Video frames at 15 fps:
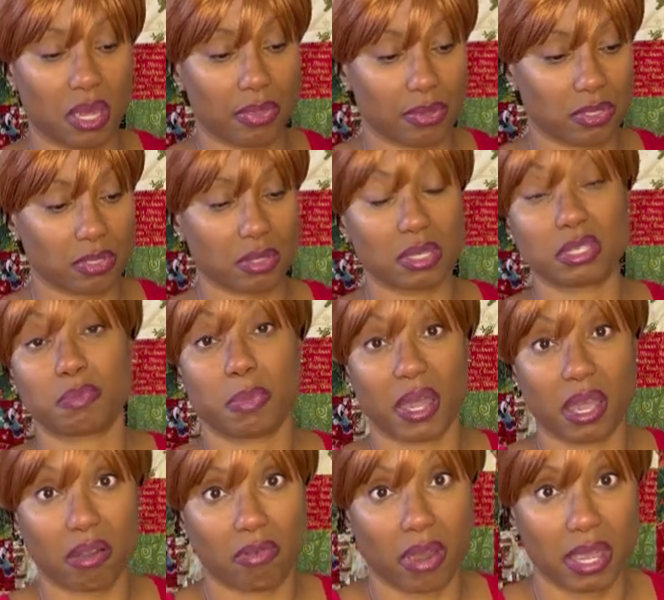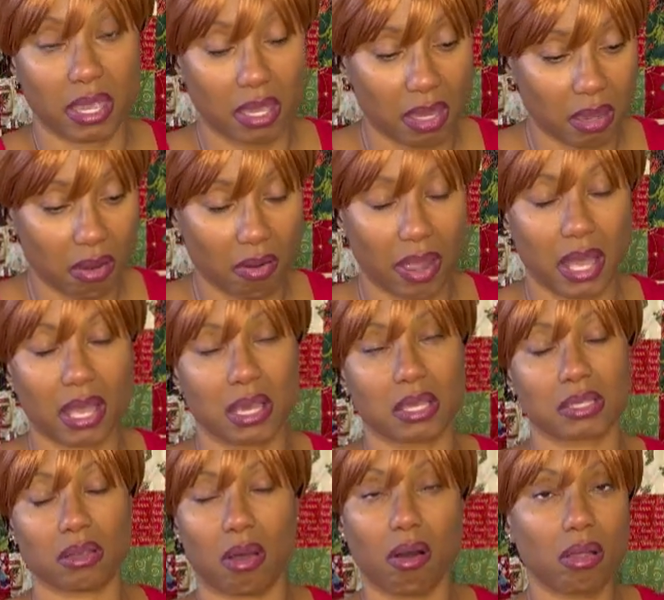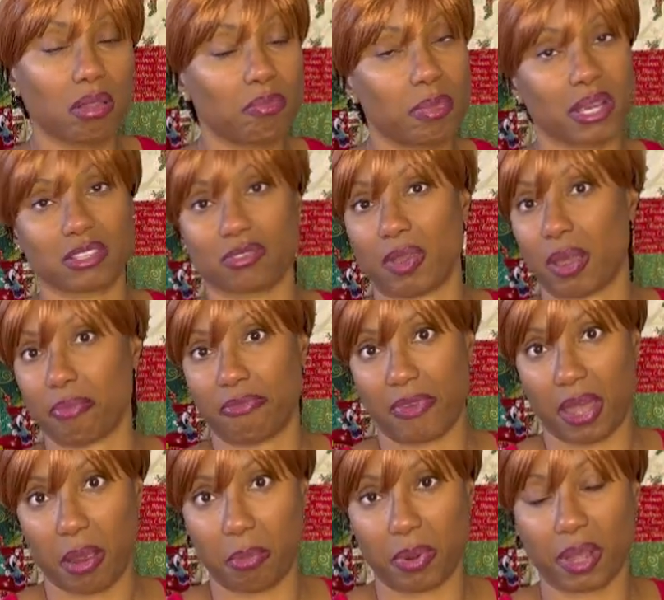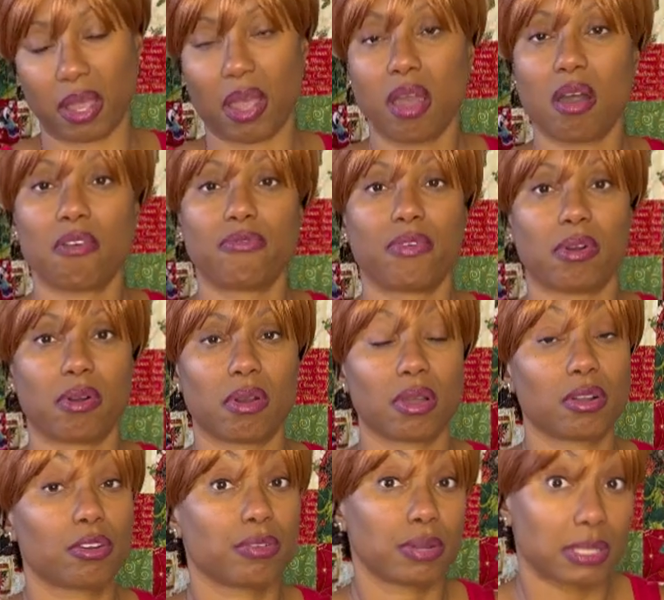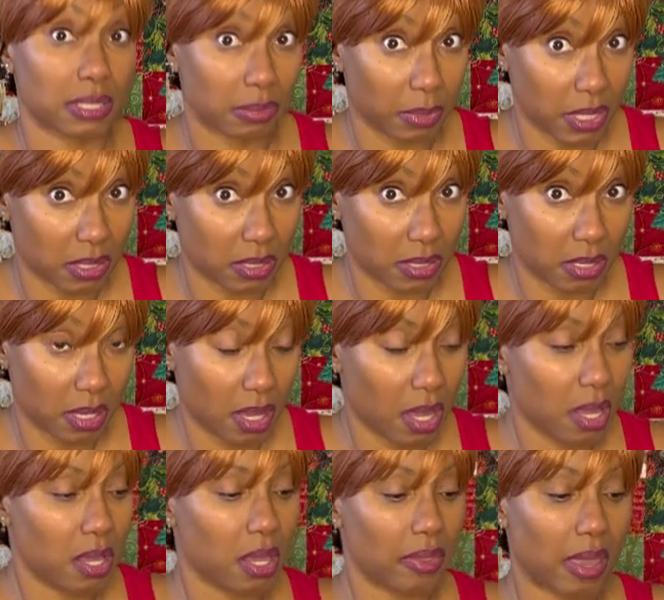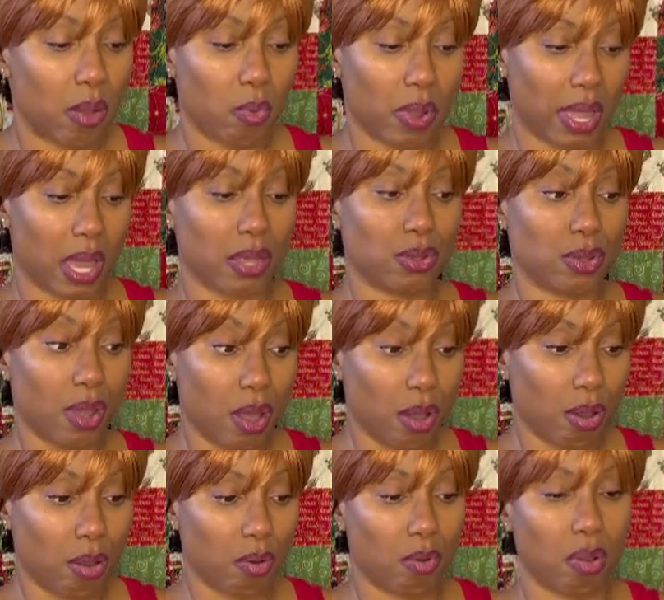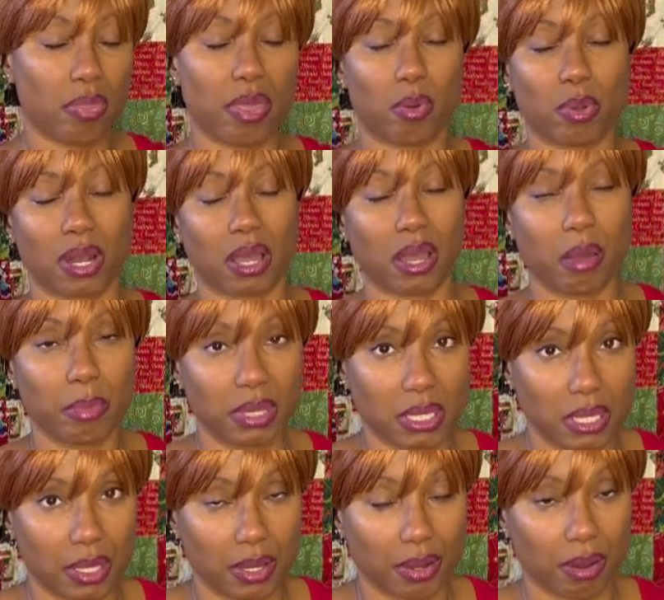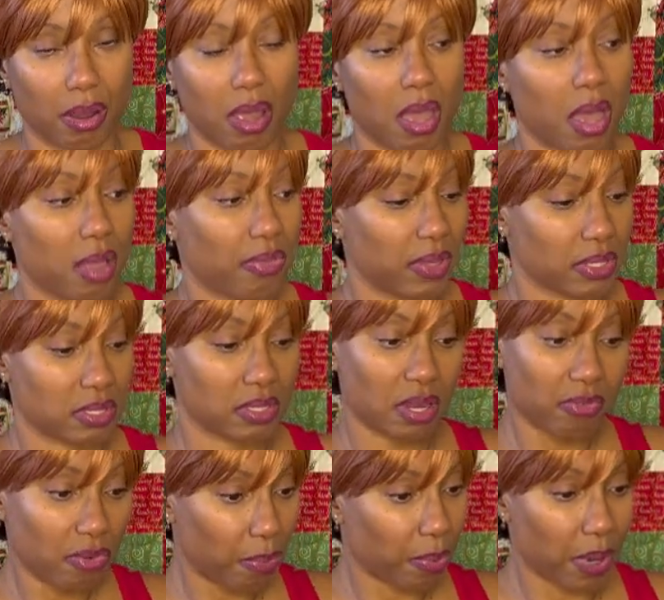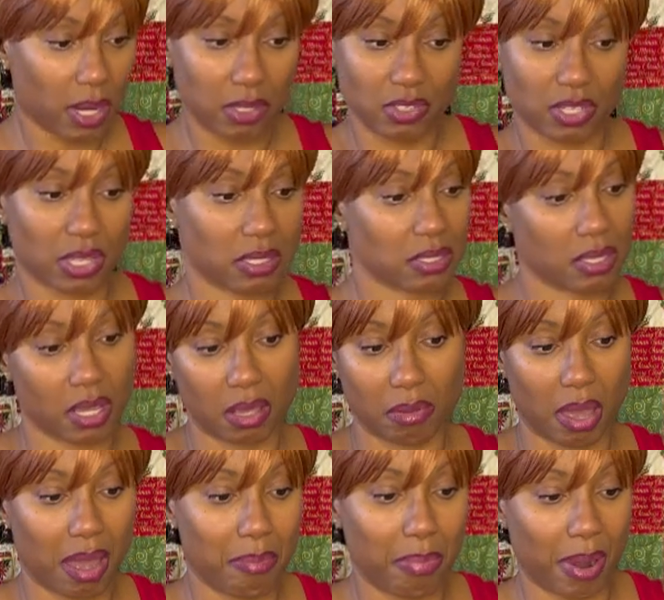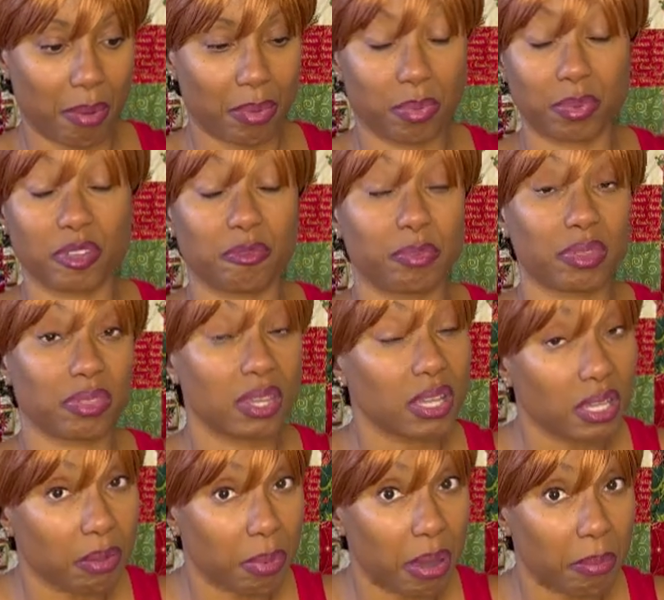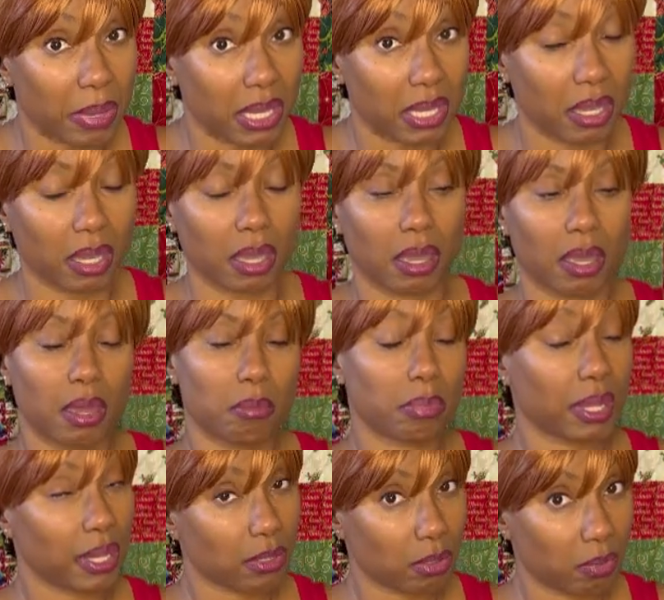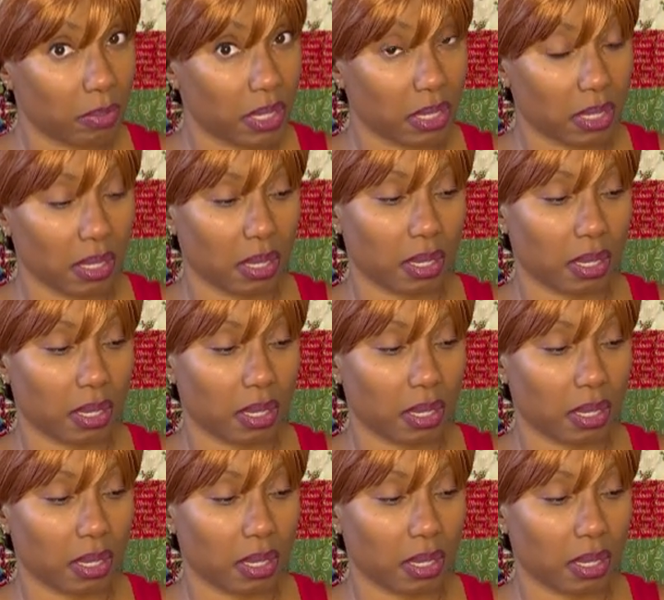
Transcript: So this bag right here has all of my scrap fabric for Christmas, and that way I know that when I come in here, there's several projects that I've probably been thinking about making, planned on making,